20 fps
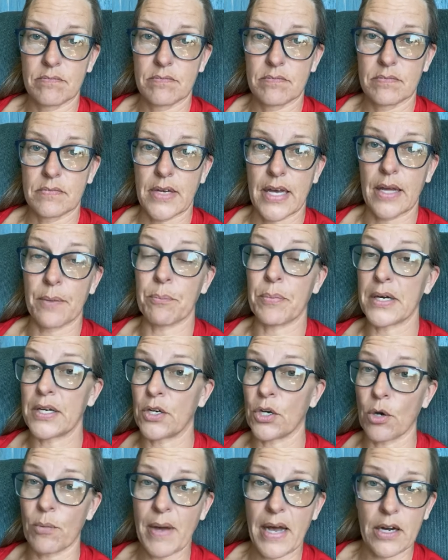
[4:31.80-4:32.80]
But
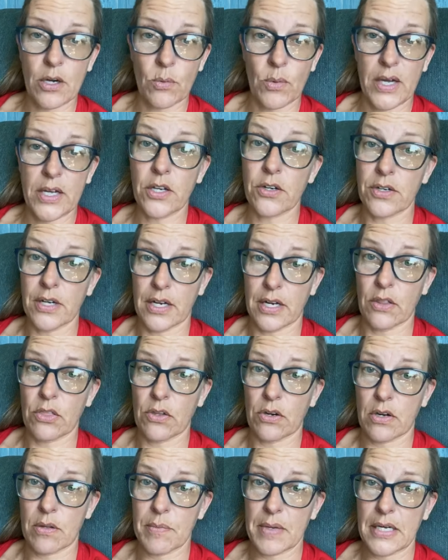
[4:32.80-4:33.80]
no matter what, you're done at
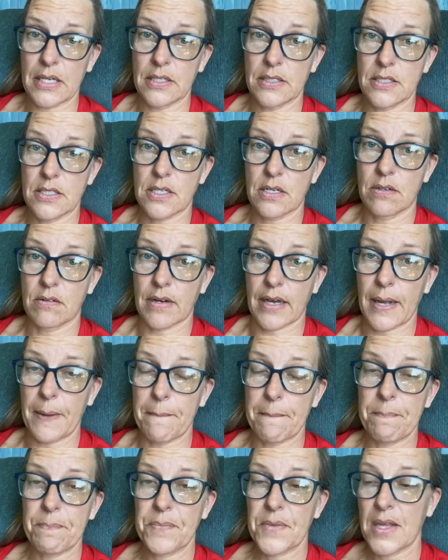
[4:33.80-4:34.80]
30 minutes, right?
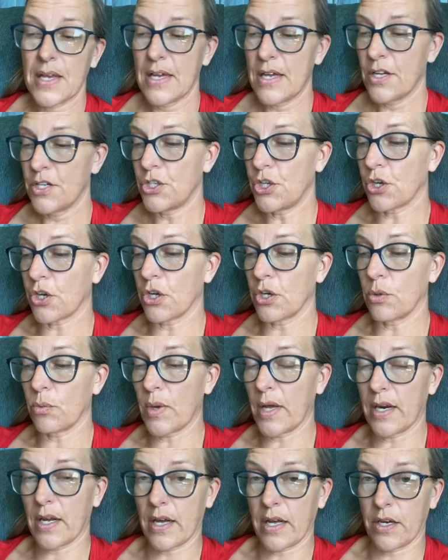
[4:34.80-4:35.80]
You're gonna
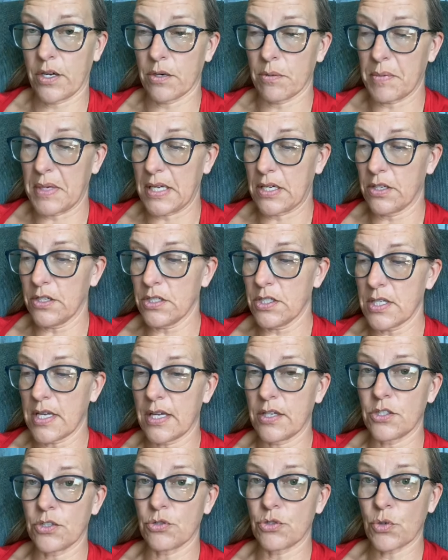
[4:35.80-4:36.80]
run 100 meters
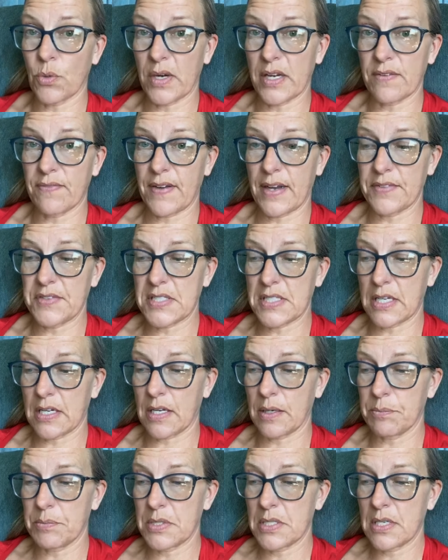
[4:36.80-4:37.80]
and do 25
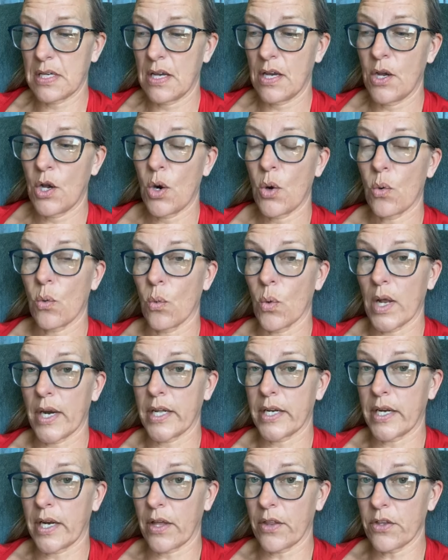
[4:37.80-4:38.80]
sit-ups. Run
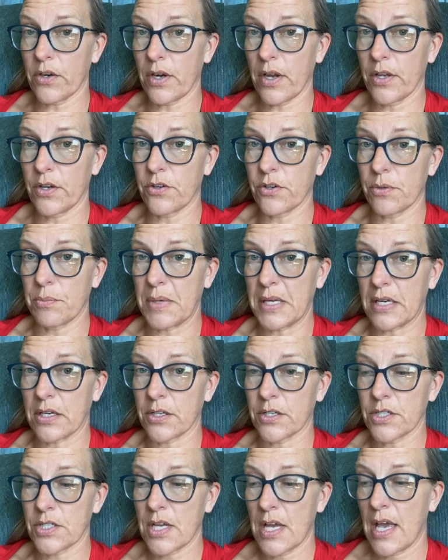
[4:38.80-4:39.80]
another 100
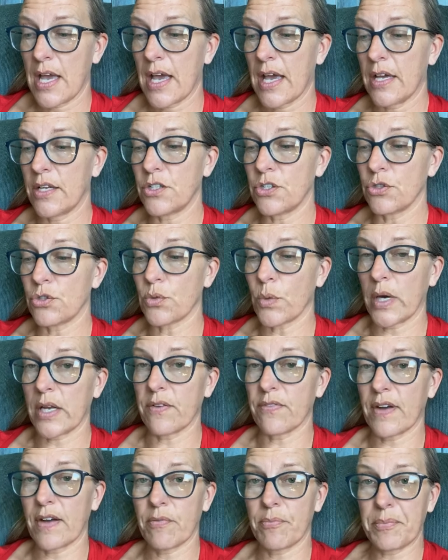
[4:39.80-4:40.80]
meters and do
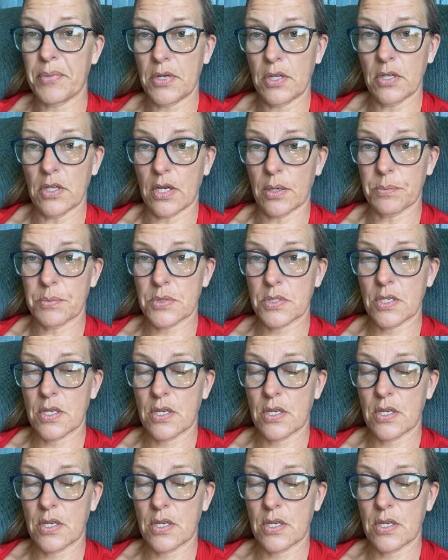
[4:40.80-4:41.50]
25 pull-ups.